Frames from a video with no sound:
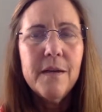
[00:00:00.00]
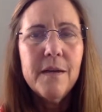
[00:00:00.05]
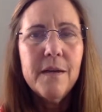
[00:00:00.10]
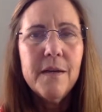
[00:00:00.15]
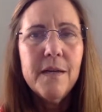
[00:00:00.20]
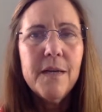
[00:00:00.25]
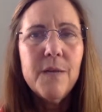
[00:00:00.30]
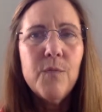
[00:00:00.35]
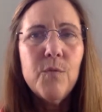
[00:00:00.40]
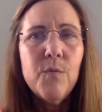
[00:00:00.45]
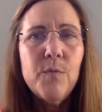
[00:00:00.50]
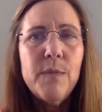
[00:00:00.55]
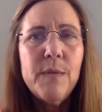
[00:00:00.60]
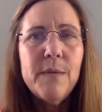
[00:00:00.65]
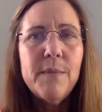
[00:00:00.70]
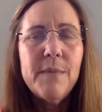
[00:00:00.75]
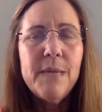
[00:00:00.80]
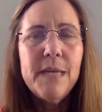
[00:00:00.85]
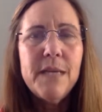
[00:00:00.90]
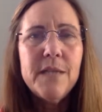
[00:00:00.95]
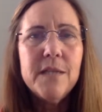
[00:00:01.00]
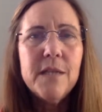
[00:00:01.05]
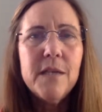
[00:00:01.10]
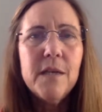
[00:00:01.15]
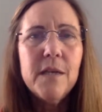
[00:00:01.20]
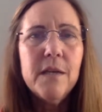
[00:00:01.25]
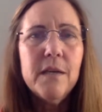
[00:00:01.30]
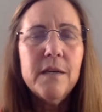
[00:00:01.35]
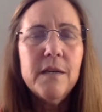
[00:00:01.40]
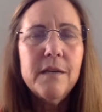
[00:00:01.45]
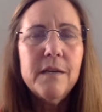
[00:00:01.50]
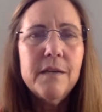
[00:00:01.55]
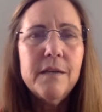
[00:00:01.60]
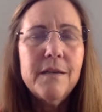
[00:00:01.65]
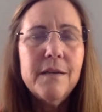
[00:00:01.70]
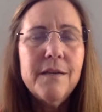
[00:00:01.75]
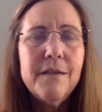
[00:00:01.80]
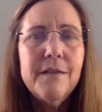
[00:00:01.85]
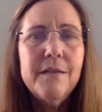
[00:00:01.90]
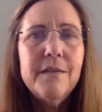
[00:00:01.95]
It will be amazing,
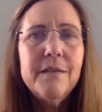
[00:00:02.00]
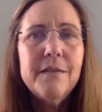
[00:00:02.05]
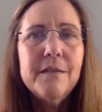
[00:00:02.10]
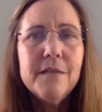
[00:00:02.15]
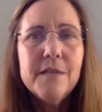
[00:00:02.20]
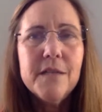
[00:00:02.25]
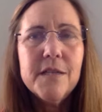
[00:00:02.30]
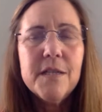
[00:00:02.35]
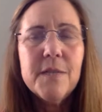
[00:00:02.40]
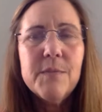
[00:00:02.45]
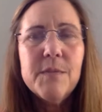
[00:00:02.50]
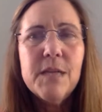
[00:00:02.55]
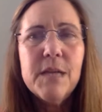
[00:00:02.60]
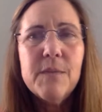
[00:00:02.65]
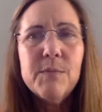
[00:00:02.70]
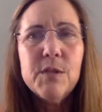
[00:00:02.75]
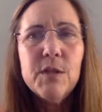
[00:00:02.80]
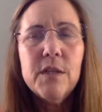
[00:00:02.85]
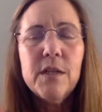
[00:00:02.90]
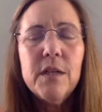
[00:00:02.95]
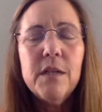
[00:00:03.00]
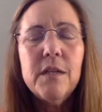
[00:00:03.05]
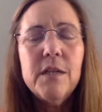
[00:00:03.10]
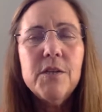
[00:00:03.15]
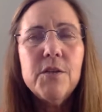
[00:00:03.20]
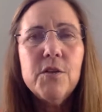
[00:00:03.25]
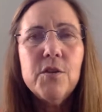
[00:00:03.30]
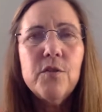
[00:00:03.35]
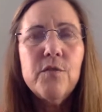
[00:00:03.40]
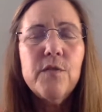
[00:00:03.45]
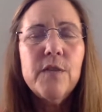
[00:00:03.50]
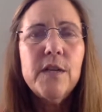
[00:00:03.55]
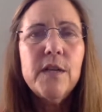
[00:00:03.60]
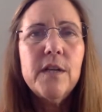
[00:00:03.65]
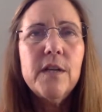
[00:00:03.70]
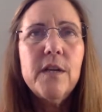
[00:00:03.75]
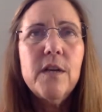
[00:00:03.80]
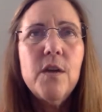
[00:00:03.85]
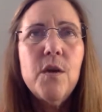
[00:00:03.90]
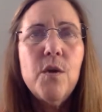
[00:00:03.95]
sometimes a little
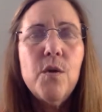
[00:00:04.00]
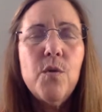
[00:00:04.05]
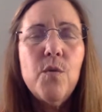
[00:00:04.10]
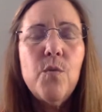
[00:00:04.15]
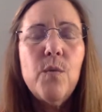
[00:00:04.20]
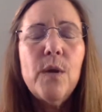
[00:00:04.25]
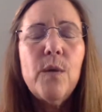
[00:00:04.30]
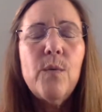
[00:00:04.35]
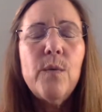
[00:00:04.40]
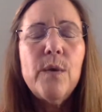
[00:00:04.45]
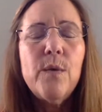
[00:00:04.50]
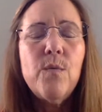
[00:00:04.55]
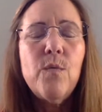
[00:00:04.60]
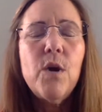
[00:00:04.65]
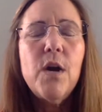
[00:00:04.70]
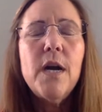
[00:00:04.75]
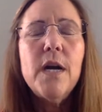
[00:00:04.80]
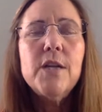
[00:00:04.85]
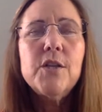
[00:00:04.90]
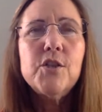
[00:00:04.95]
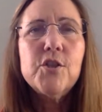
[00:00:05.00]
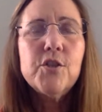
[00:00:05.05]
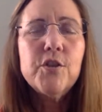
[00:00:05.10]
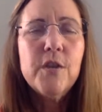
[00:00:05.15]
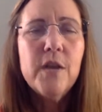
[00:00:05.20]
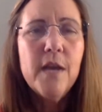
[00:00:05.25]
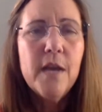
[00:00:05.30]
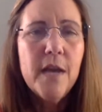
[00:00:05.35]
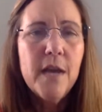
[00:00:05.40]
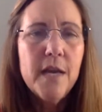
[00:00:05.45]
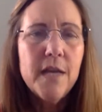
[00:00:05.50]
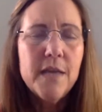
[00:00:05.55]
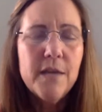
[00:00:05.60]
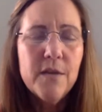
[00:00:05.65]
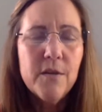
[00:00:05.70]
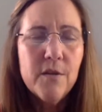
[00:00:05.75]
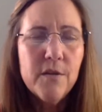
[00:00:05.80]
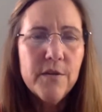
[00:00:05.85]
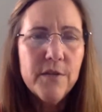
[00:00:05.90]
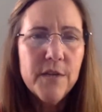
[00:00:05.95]
unnerving, when we watch and
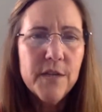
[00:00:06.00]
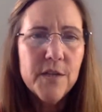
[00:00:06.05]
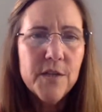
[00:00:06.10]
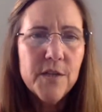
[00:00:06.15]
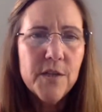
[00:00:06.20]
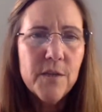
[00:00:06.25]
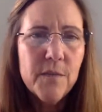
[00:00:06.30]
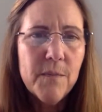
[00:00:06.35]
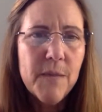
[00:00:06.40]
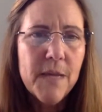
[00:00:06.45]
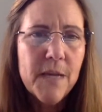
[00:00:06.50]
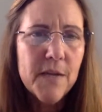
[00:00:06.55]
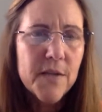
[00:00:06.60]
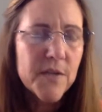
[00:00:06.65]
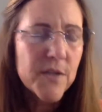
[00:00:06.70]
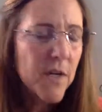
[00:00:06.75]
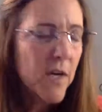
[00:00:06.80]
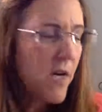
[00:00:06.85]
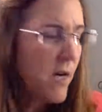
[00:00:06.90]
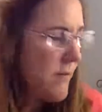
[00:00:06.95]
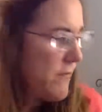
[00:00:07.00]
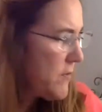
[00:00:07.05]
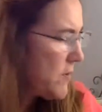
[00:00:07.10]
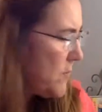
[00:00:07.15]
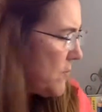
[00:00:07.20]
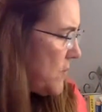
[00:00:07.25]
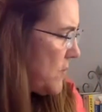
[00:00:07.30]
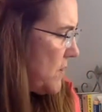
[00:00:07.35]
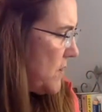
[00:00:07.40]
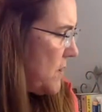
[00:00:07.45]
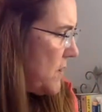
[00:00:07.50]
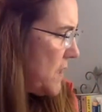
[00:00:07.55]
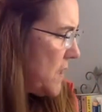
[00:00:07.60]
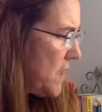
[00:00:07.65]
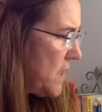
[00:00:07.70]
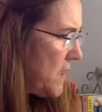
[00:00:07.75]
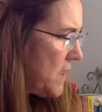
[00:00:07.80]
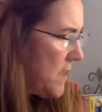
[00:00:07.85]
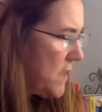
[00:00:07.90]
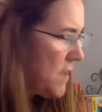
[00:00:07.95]
there are things that make us uncomfortable,
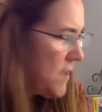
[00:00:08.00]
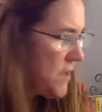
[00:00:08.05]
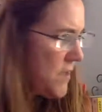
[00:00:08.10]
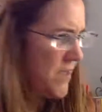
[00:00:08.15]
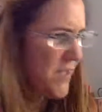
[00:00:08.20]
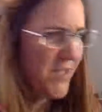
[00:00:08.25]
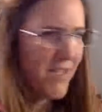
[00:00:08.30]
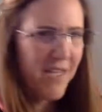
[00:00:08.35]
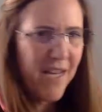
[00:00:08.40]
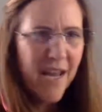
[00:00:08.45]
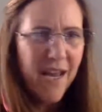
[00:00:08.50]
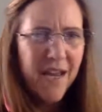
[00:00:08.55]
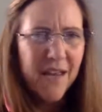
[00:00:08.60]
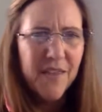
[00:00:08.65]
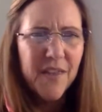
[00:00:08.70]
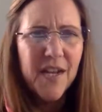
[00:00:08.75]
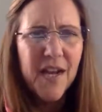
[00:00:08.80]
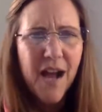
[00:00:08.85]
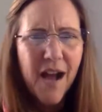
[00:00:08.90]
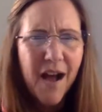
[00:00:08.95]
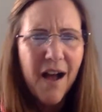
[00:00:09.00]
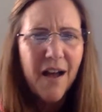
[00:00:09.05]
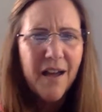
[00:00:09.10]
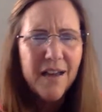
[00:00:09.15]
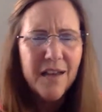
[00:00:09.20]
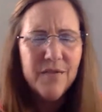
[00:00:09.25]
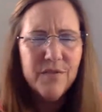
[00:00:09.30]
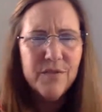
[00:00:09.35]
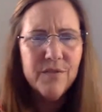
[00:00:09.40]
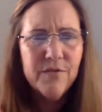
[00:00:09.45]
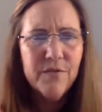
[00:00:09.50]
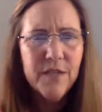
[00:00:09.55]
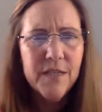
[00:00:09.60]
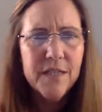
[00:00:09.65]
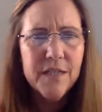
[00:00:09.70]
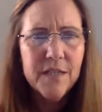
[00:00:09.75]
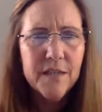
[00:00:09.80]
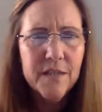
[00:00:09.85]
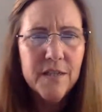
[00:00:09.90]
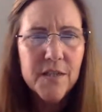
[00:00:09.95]
to say that I have
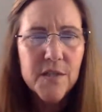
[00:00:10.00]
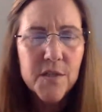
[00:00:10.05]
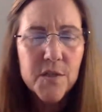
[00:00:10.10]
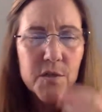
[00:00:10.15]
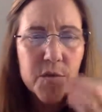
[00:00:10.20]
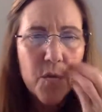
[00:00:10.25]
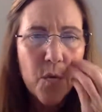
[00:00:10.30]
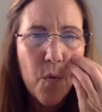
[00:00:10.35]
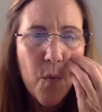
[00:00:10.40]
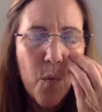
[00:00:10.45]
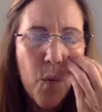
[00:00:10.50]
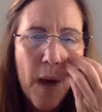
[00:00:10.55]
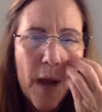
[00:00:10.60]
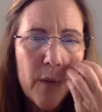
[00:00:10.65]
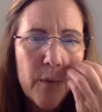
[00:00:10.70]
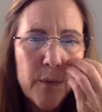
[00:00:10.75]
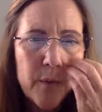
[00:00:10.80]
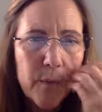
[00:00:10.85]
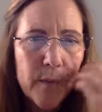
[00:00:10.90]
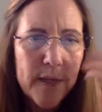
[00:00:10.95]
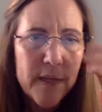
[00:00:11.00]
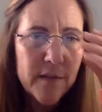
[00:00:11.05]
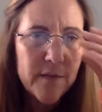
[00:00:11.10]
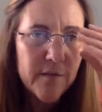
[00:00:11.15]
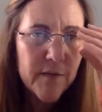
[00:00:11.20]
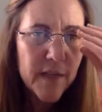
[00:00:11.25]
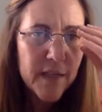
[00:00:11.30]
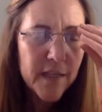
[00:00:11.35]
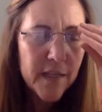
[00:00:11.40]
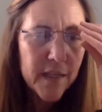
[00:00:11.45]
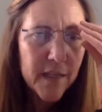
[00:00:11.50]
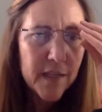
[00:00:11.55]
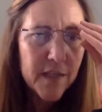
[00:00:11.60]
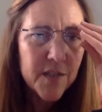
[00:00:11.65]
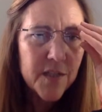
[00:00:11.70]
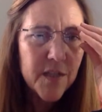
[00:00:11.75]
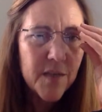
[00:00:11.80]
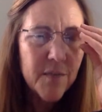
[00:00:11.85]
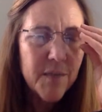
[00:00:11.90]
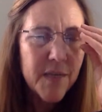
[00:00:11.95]
invented this. Why would we invent
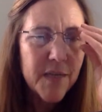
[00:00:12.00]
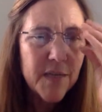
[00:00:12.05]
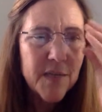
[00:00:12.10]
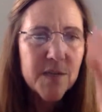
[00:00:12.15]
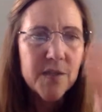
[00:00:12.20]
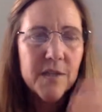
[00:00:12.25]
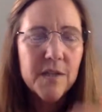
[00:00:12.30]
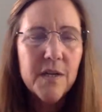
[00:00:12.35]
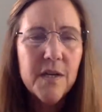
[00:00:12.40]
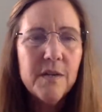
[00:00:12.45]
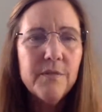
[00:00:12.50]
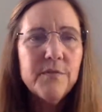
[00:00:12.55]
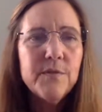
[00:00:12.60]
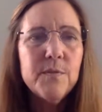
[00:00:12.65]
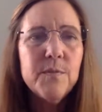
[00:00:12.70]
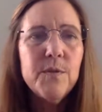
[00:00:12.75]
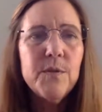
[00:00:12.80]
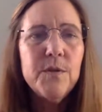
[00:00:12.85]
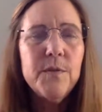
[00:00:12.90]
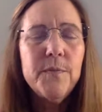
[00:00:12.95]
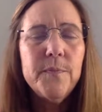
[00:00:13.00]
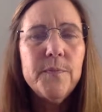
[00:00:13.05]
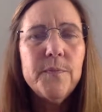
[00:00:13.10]
things that make us uncomfortable?